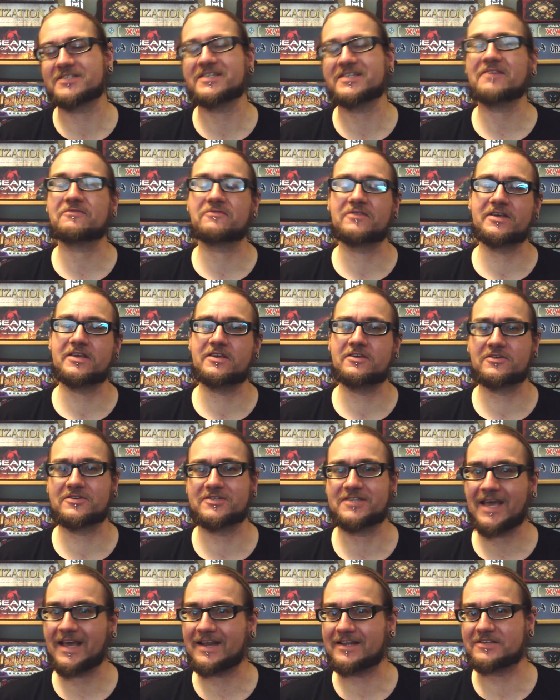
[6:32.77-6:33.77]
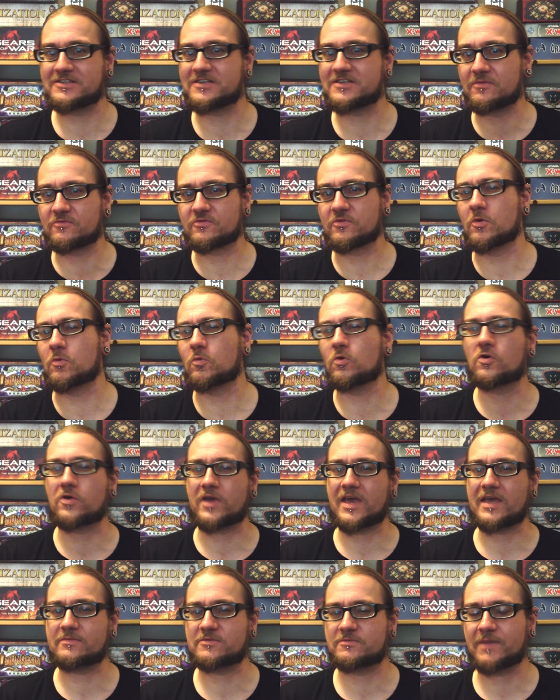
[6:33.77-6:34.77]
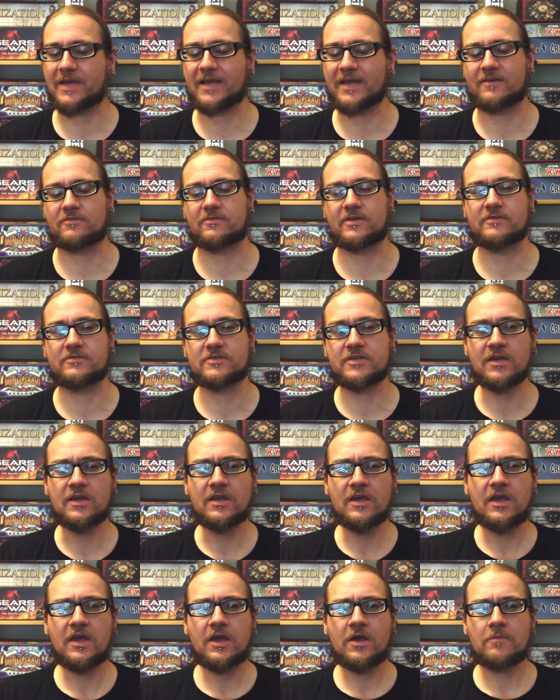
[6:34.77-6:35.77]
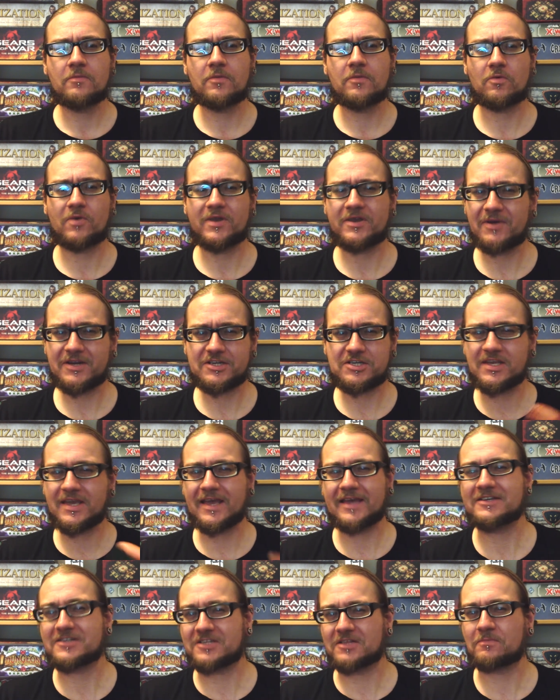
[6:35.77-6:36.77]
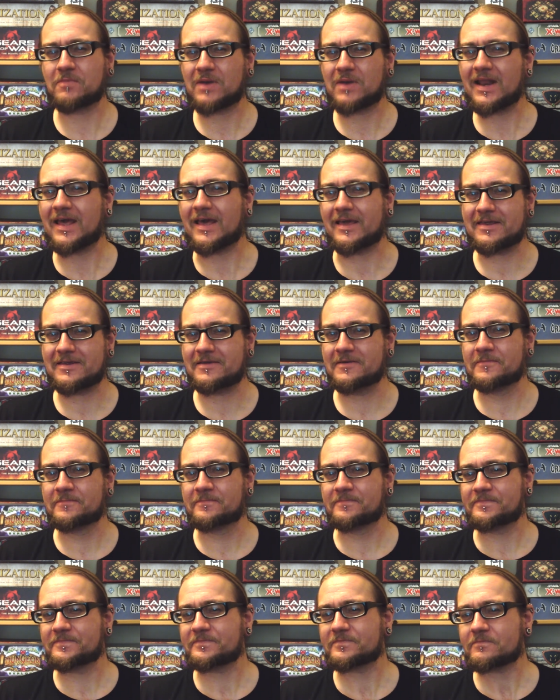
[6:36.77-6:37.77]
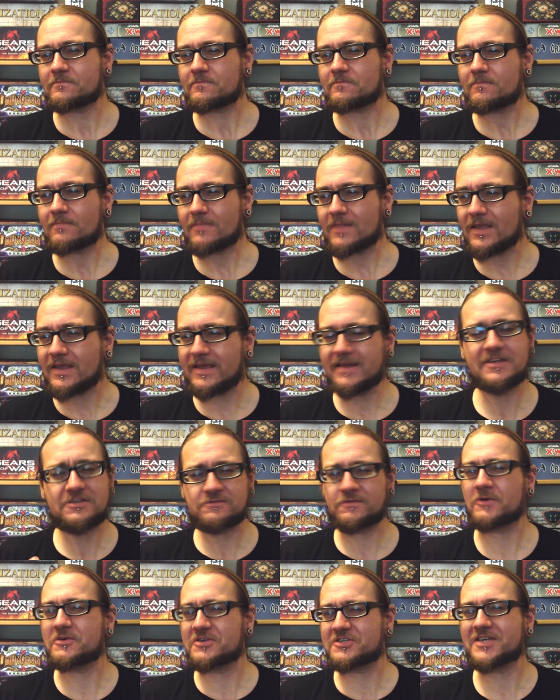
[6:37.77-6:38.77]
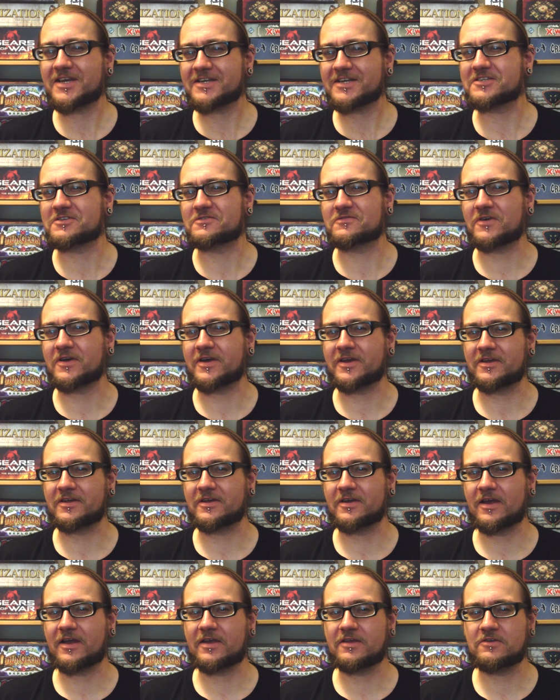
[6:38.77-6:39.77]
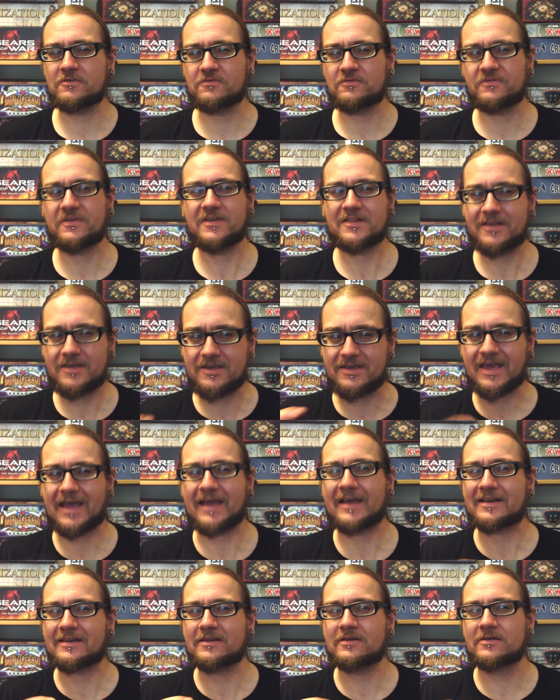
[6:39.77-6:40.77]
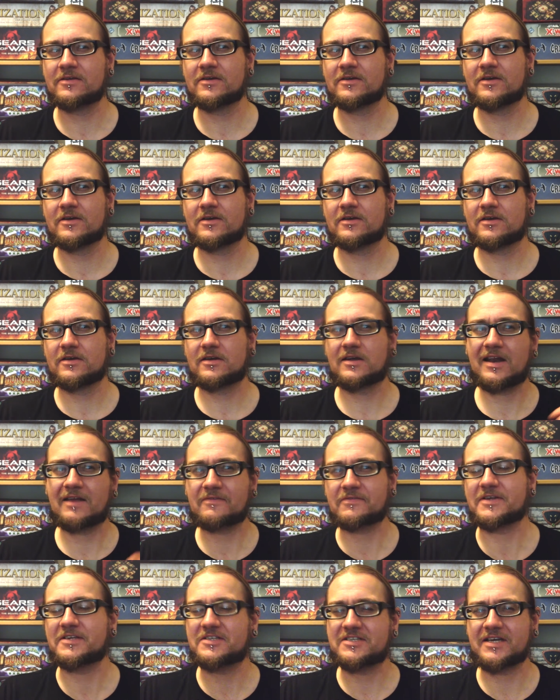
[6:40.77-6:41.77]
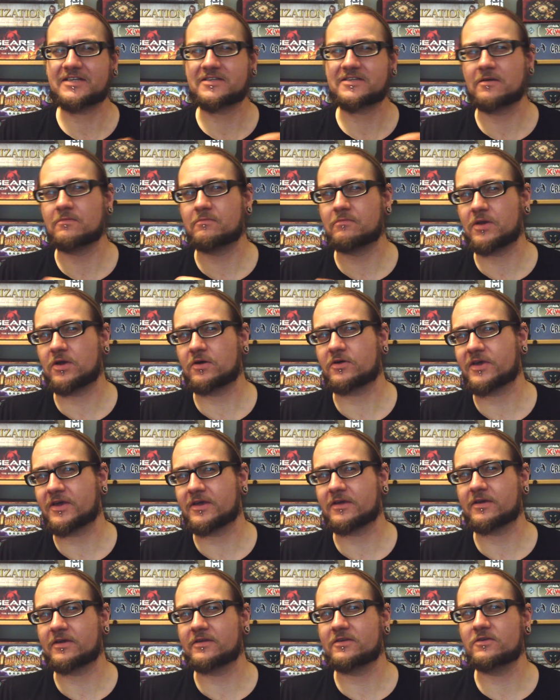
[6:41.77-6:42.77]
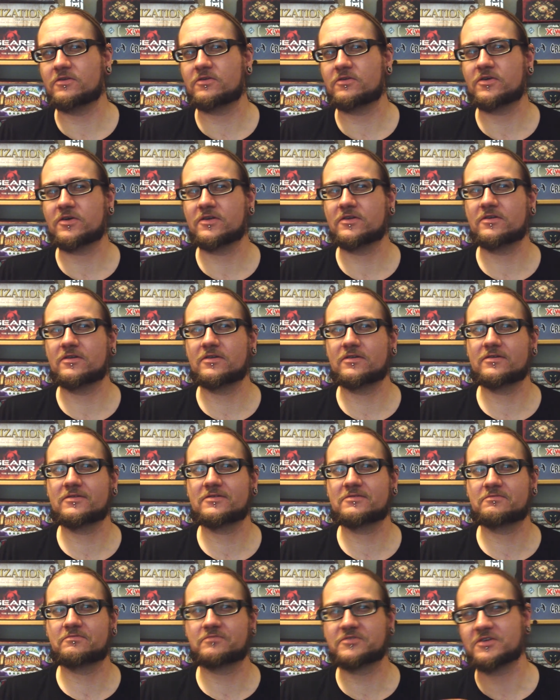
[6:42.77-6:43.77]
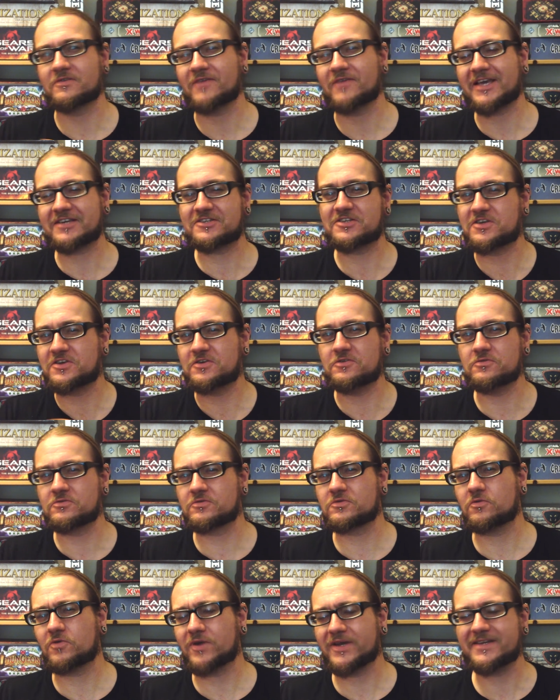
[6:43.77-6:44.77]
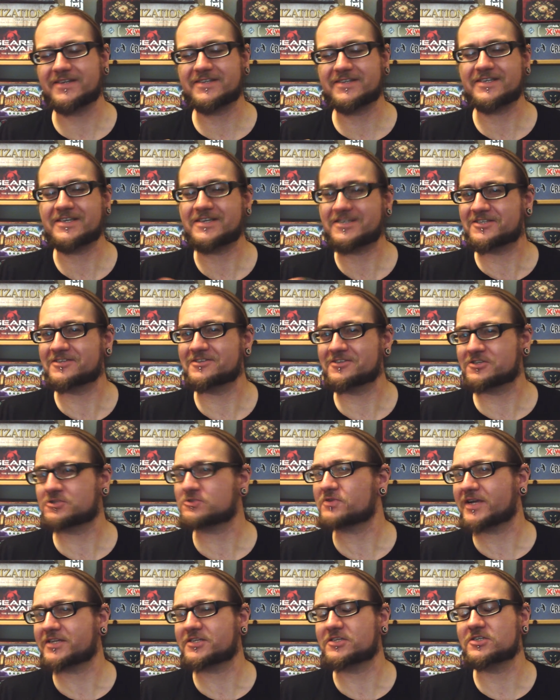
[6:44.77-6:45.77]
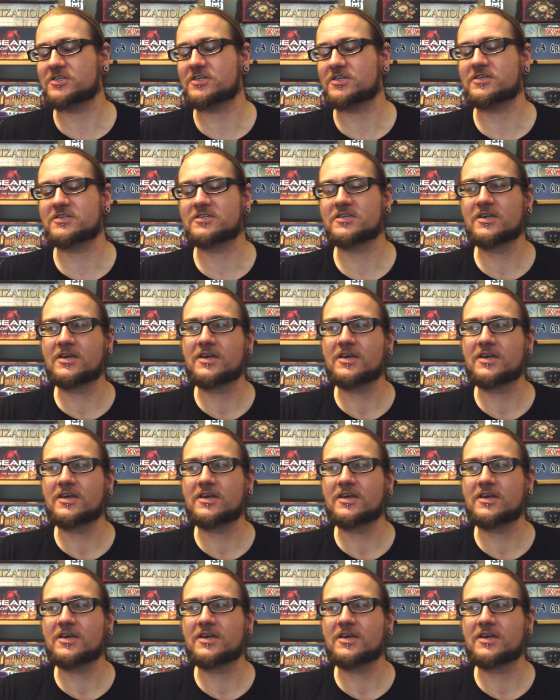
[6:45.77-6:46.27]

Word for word: Definitely you can tell it's come from a war games background. But when you actually get into the play, it is very satisfying. Uh, you feel like you can cleverly set up blocking and you can sort of execute quite decent strategies.